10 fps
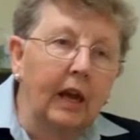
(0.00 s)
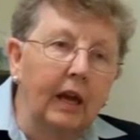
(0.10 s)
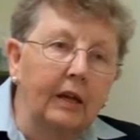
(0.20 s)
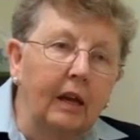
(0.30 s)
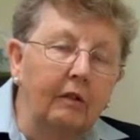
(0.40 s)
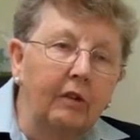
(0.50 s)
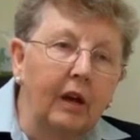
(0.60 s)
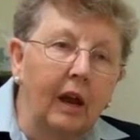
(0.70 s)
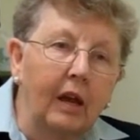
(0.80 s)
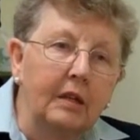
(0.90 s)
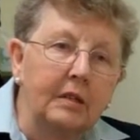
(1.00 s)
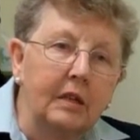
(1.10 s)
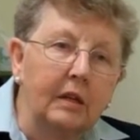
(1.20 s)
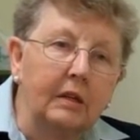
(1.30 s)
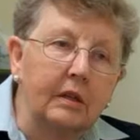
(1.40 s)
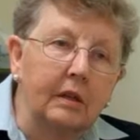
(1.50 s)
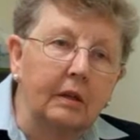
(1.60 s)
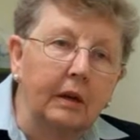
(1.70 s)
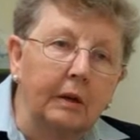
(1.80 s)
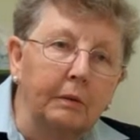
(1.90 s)
and I realized that
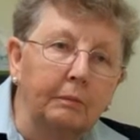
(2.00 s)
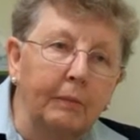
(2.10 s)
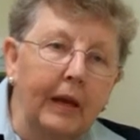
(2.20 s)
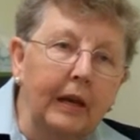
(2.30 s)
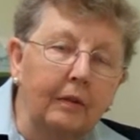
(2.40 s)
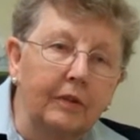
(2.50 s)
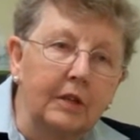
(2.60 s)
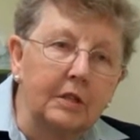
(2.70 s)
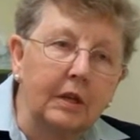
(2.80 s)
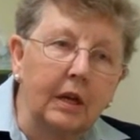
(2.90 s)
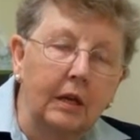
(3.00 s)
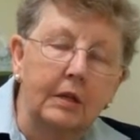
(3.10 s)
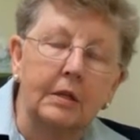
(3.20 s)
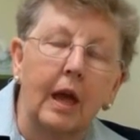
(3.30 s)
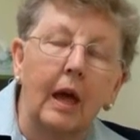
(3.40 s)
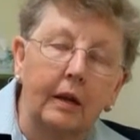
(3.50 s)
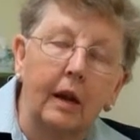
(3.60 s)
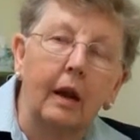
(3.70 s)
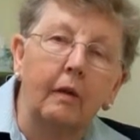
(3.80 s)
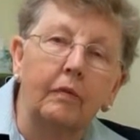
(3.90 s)
um, many of these kids had
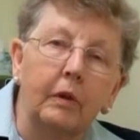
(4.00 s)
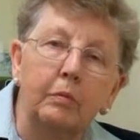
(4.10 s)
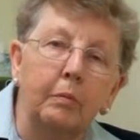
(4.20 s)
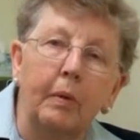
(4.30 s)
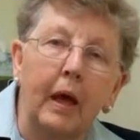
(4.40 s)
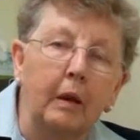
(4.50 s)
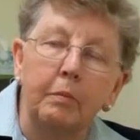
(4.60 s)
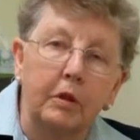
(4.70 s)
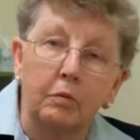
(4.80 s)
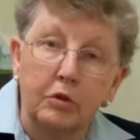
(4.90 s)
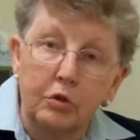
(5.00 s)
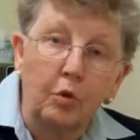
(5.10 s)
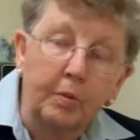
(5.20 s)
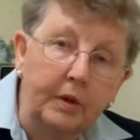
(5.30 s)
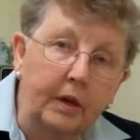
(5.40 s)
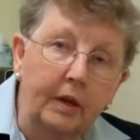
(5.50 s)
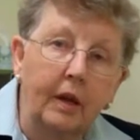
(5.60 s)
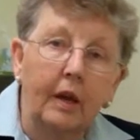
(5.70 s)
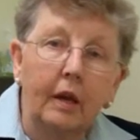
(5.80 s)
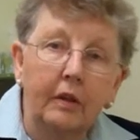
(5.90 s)
cleft lips and palate, but there was nobody
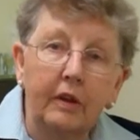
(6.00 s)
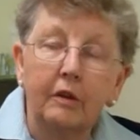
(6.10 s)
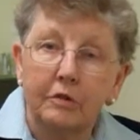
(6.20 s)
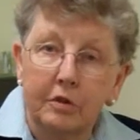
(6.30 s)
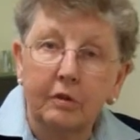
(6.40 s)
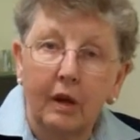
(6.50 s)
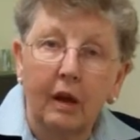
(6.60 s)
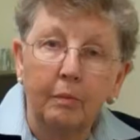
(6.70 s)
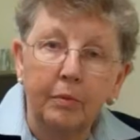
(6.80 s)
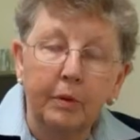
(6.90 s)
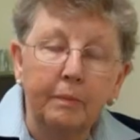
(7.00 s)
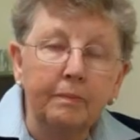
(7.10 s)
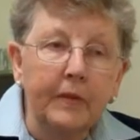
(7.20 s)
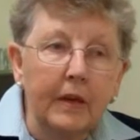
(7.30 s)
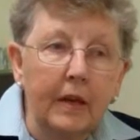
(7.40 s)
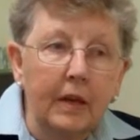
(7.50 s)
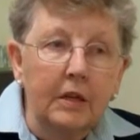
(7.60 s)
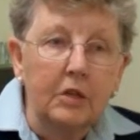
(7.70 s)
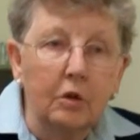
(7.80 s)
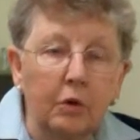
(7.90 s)
there to help them. Mm-hmm.
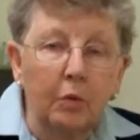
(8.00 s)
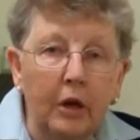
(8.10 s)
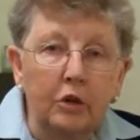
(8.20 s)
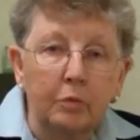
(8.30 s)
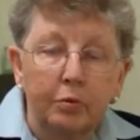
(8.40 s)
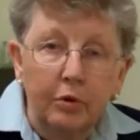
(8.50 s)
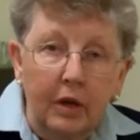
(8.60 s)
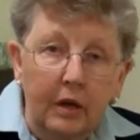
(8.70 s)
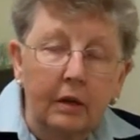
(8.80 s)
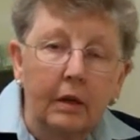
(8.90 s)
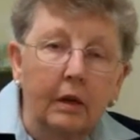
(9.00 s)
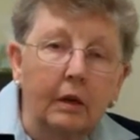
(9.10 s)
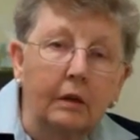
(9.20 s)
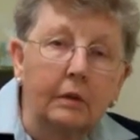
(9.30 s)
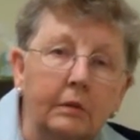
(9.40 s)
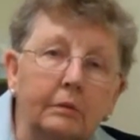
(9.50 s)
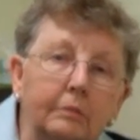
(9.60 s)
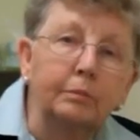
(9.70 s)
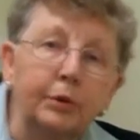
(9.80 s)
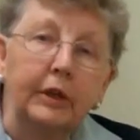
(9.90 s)
So we went to Pune, uh,
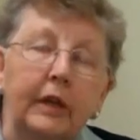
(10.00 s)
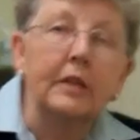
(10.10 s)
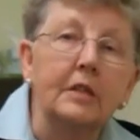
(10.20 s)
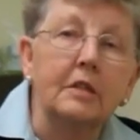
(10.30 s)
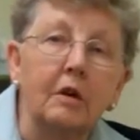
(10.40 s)
Pune as it's